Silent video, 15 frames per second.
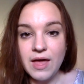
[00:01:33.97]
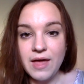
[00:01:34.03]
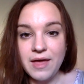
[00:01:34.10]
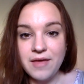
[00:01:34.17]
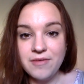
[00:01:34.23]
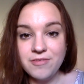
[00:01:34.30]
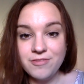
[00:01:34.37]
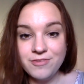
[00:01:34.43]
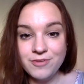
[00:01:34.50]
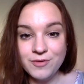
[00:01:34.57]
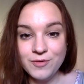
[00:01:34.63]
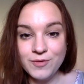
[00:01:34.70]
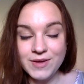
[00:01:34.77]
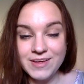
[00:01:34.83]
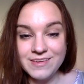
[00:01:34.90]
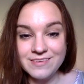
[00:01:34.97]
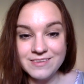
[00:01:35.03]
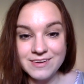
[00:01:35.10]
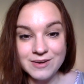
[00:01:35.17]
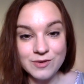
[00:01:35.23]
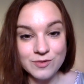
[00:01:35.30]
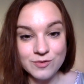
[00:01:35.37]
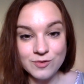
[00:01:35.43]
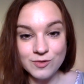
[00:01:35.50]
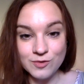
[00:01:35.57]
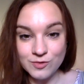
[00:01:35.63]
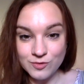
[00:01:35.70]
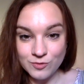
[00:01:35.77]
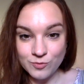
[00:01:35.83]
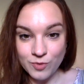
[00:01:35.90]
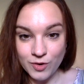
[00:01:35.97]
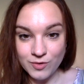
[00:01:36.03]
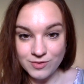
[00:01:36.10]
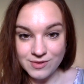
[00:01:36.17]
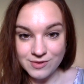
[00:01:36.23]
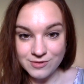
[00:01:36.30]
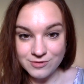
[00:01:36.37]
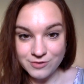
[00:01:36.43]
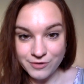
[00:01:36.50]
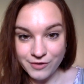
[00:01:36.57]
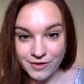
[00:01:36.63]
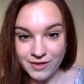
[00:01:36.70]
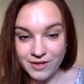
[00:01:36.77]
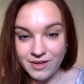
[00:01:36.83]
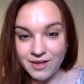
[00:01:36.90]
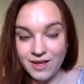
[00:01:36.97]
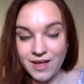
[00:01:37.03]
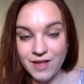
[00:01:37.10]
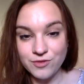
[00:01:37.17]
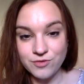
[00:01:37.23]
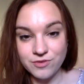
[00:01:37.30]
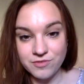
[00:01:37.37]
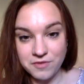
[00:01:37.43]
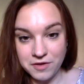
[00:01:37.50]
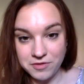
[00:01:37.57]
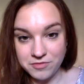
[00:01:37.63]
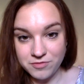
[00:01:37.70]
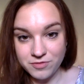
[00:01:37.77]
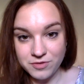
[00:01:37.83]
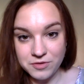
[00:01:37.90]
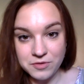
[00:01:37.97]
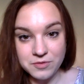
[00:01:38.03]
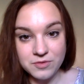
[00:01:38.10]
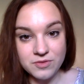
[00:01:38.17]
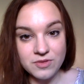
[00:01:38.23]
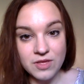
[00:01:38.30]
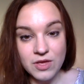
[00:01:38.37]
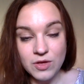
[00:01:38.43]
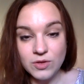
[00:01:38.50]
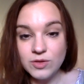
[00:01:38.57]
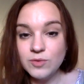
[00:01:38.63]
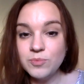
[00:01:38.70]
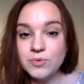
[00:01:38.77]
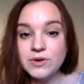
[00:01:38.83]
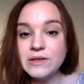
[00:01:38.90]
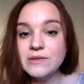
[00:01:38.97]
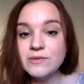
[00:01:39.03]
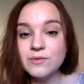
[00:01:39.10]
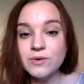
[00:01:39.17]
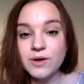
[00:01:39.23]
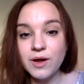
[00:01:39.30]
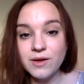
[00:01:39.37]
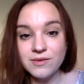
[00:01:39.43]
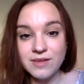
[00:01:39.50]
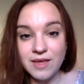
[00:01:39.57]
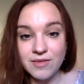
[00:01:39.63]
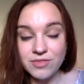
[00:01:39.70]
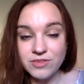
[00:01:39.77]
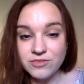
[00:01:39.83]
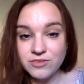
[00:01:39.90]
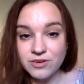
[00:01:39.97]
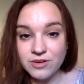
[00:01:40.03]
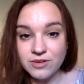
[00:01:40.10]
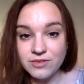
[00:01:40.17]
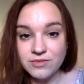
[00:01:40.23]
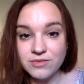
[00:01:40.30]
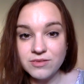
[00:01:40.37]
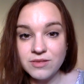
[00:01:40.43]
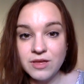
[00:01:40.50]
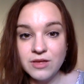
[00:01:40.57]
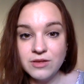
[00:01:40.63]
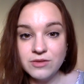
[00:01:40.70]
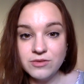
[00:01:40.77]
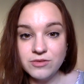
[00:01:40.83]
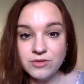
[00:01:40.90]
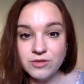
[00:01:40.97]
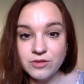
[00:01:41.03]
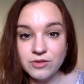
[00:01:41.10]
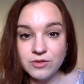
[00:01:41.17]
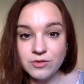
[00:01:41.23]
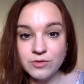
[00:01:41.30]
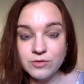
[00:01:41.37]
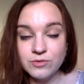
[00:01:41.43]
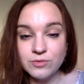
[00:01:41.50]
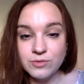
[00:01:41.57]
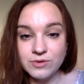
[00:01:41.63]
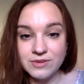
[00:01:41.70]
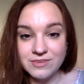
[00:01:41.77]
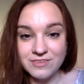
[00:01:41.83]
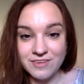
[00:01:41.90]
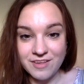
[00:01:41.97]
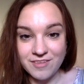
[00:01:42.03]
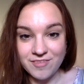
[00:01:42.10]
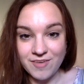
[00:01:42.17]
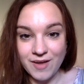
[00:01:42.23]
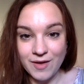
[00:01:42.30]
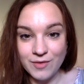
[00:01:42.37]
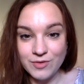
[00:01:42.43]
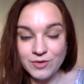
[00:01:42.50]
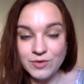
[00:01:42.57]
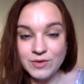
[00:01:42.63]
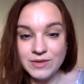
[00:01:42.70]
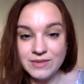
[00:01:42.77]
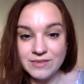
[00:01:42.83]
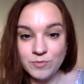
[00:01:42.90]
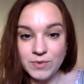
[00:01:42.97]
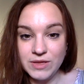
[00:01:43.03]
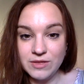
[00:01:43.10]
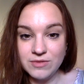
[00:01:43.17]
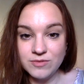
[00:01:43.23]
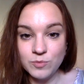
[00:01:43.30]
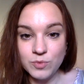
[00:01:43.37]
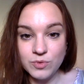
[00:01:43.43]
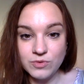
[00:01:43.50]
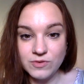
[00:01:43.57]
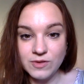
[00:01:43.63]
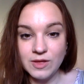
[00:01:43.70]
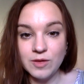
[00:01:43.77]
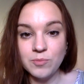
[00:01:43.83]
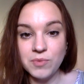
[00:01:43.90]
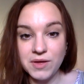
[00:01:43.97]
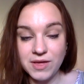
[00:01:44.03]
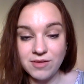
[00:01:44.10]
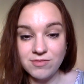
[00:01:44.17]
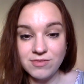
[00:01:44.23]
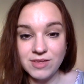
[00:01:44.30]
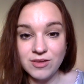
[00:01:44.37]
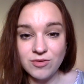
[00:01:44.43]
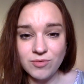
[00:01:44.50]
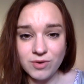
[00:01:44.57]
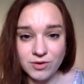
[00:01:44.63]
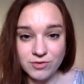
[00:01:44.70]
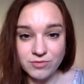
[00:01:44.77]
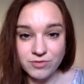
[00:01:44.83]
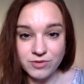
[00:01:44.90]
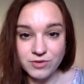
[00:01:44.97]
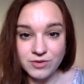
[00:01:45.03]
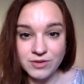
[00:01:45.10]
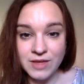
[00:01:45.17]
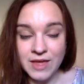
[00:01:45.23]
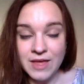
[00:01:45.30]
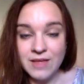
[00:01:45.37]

If you're eating lots and lots of processed sugar and refined foods, your body's not going to have the chance to sort itself out. You need to be supporting it by giving it real food.